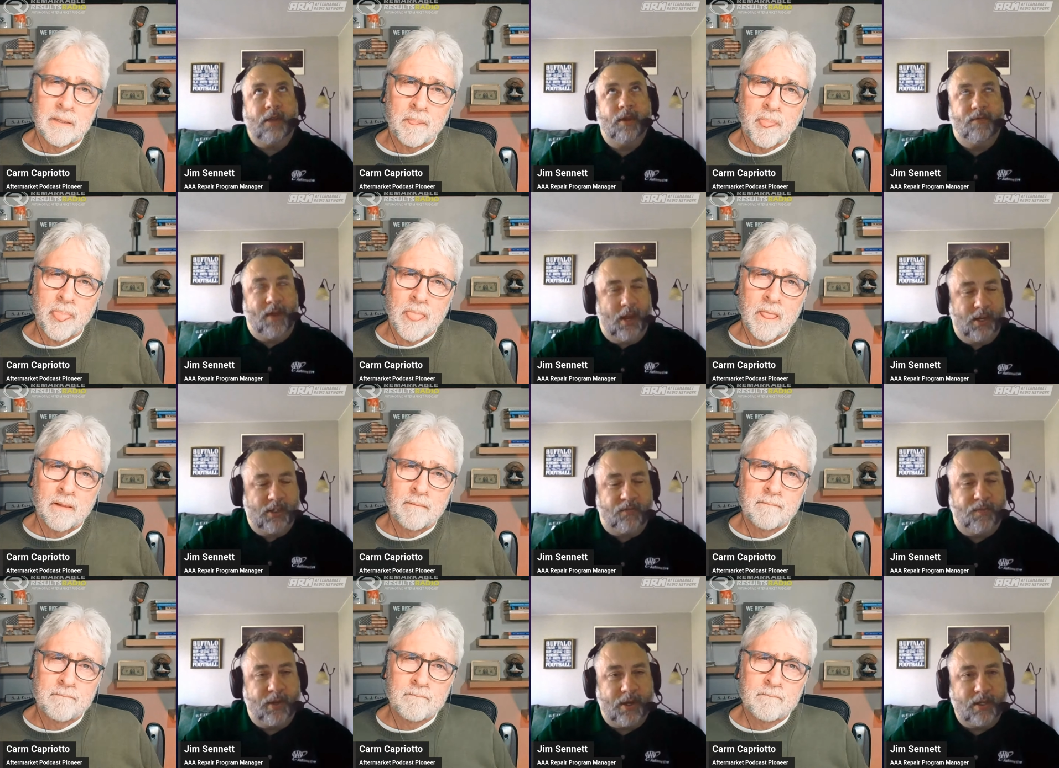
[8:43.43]
Speaker 1: advantage of,
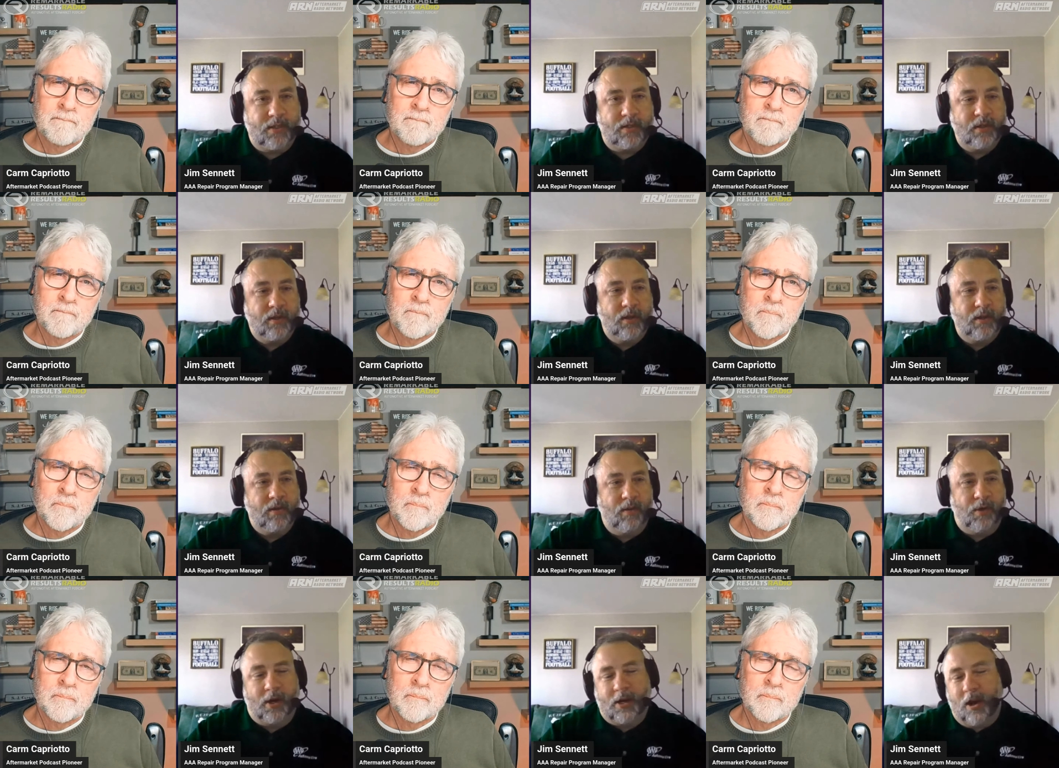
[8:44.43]
because when
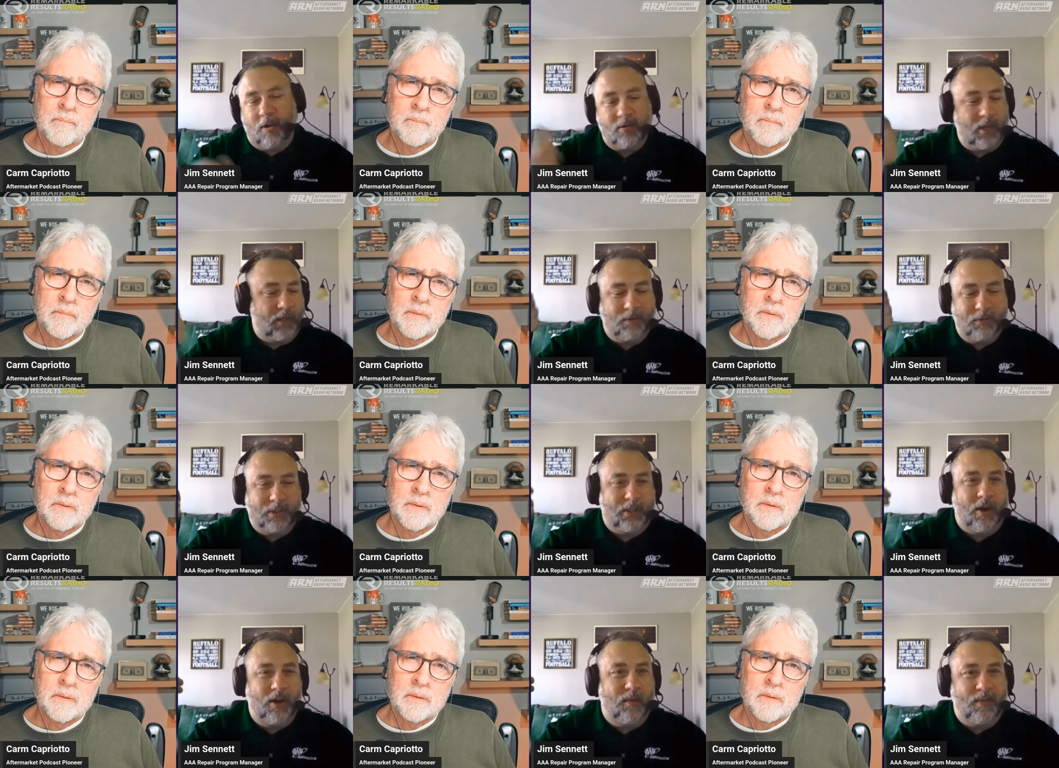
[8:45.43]
our car goes out there, we
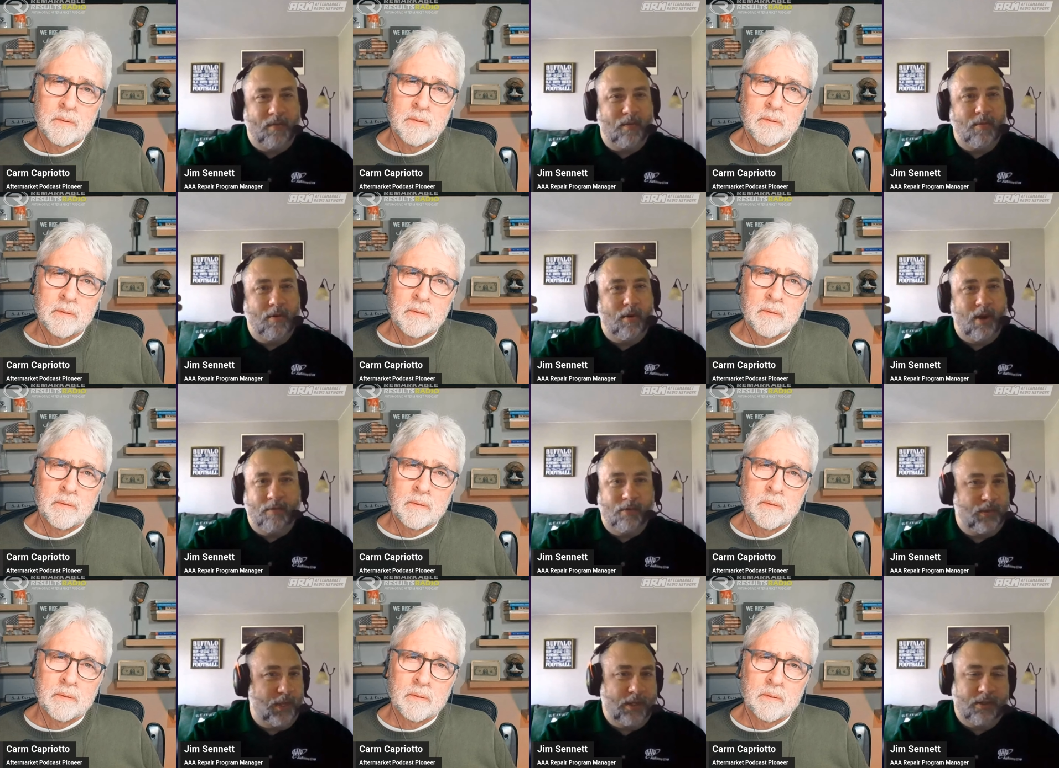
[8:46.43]
start it up every morning, everyone
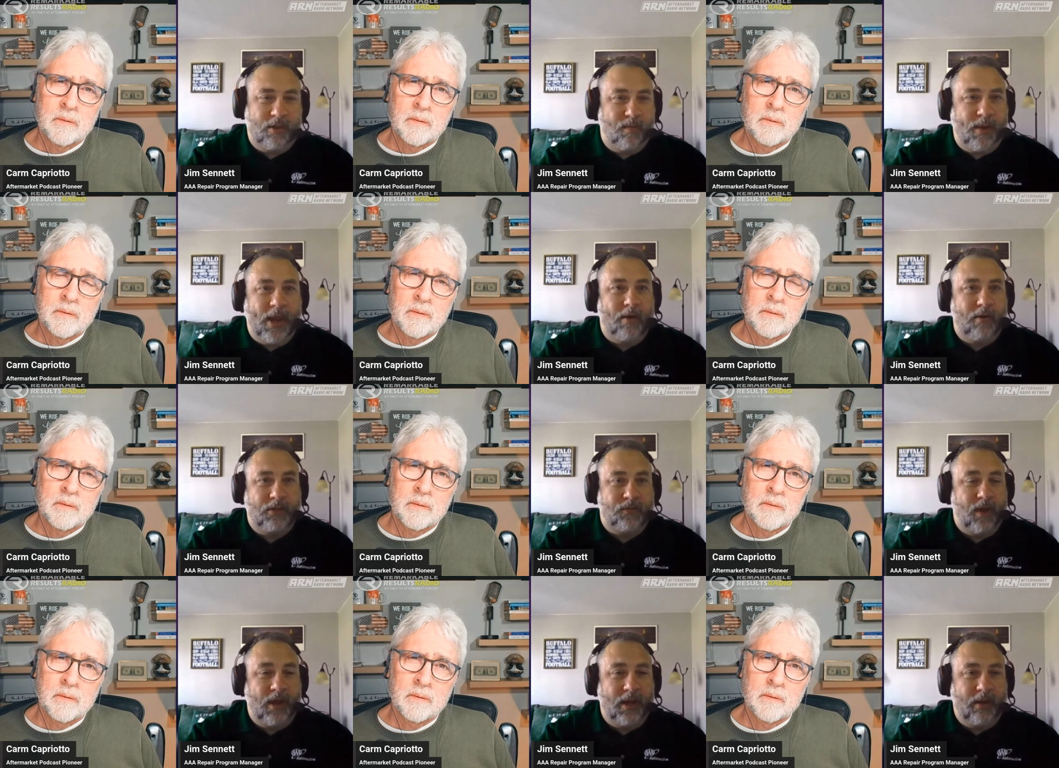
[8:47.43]
thinks their battery's
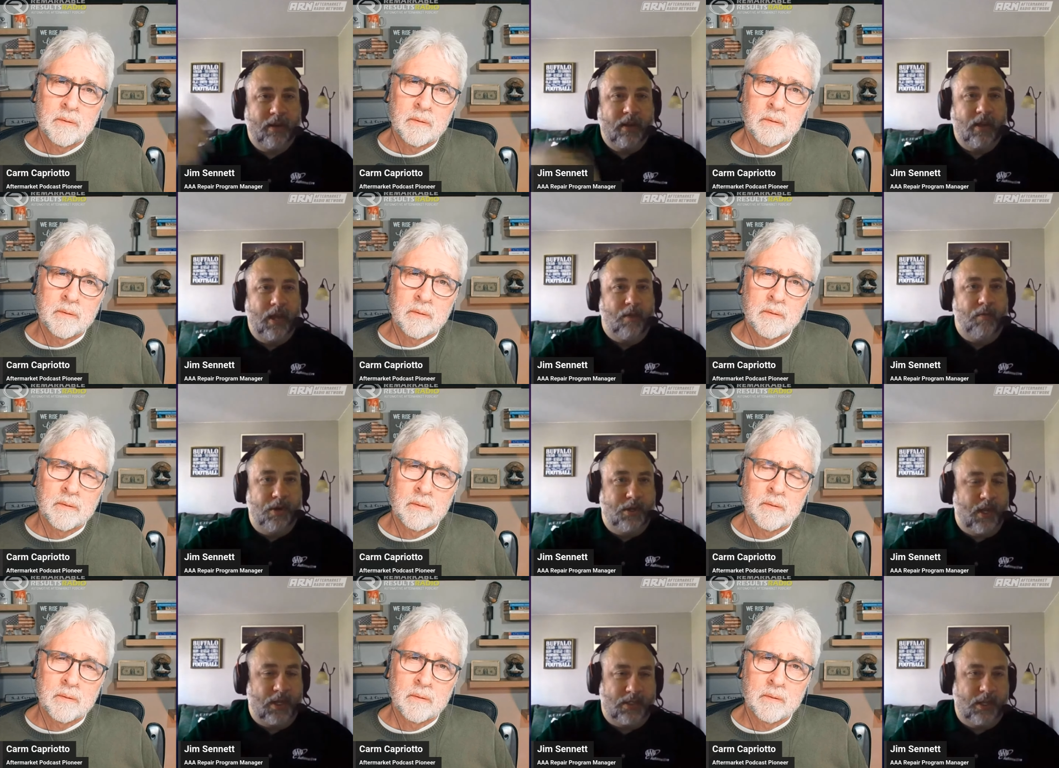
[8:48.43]
fine. And when you
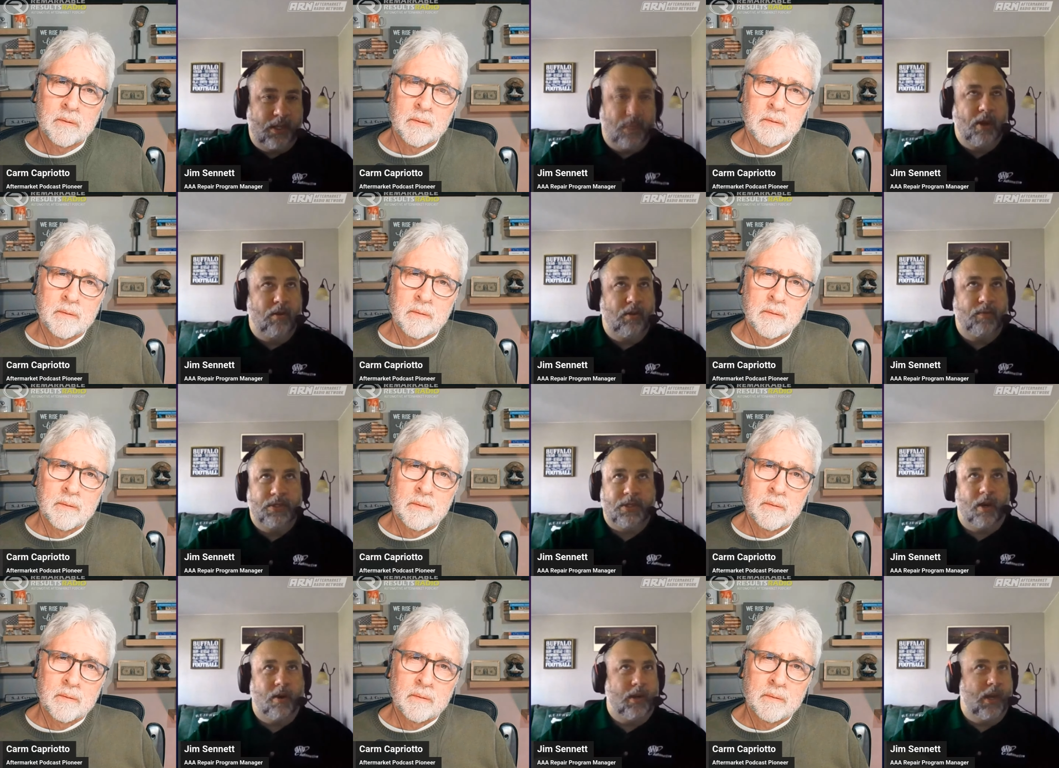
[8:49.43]
test it, it might only be
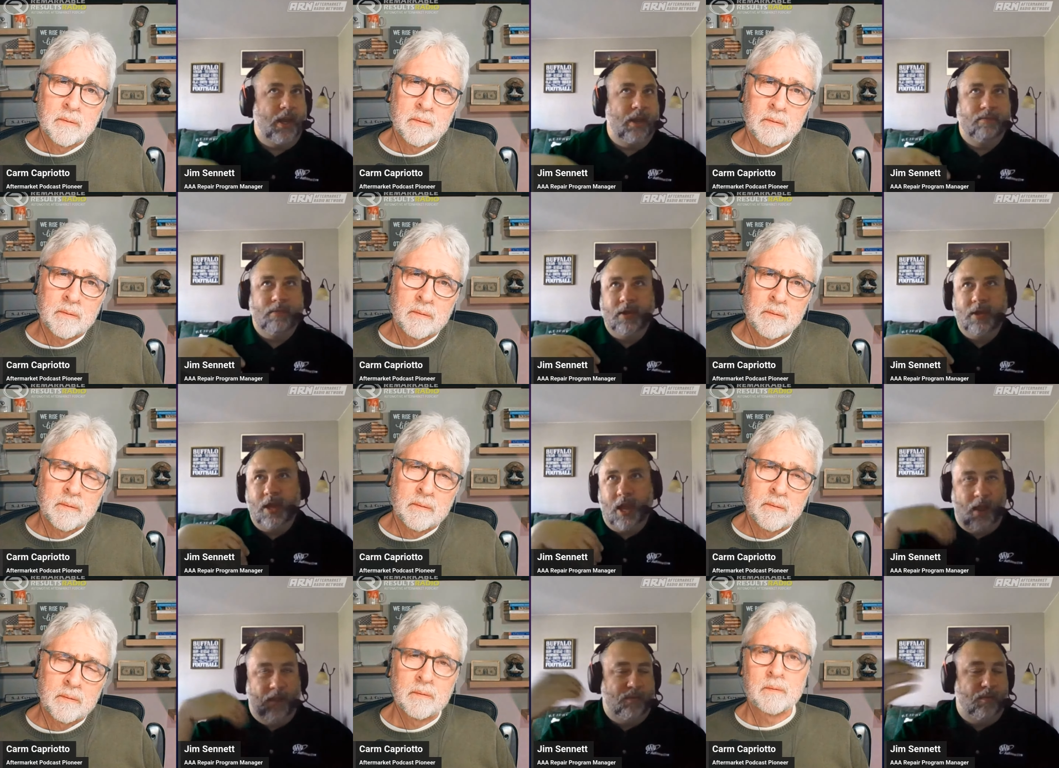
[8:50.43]
starting at
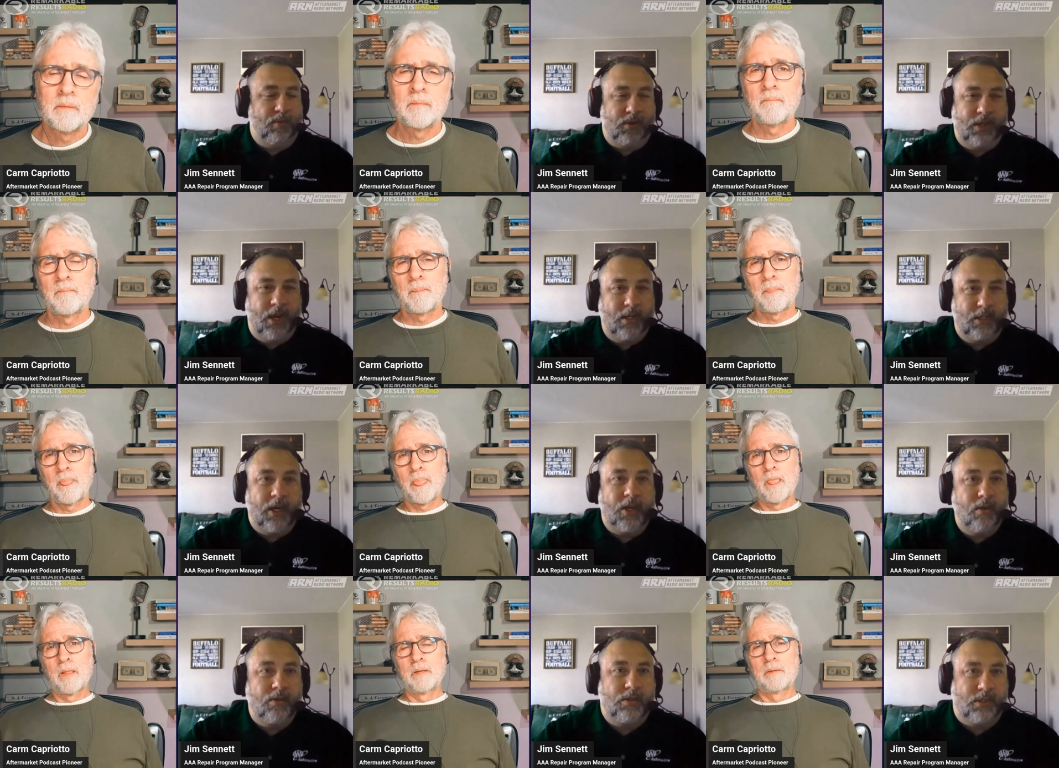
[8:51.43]
half the percentage that it
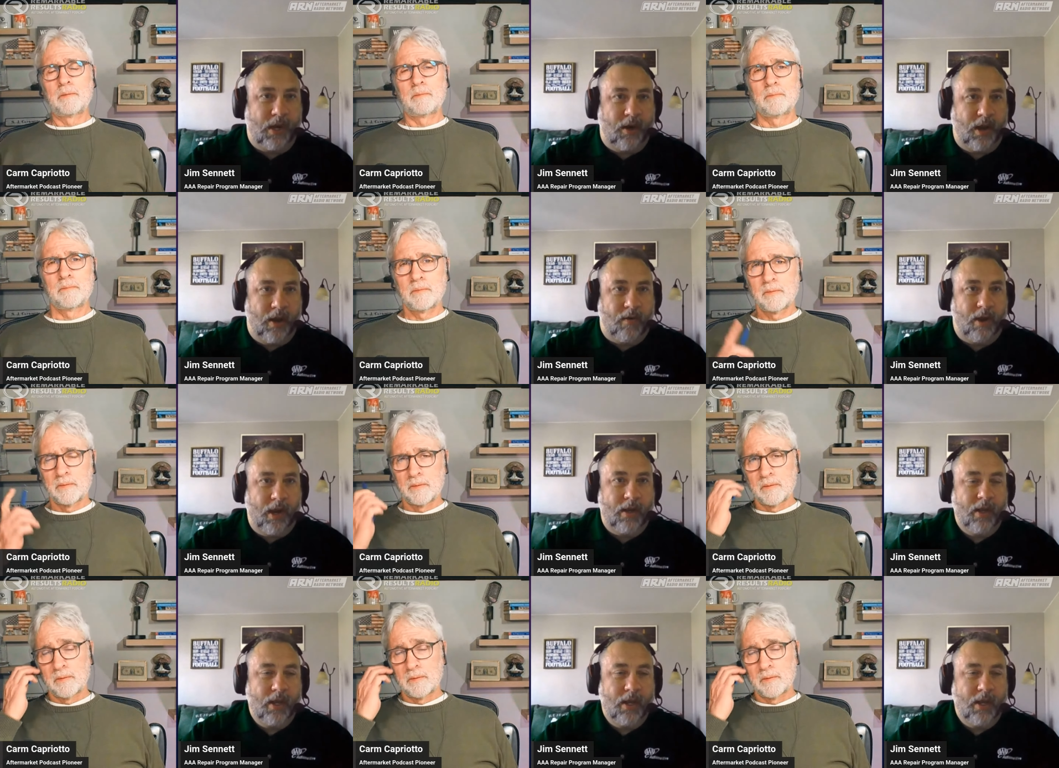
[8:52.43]
used to start at, right?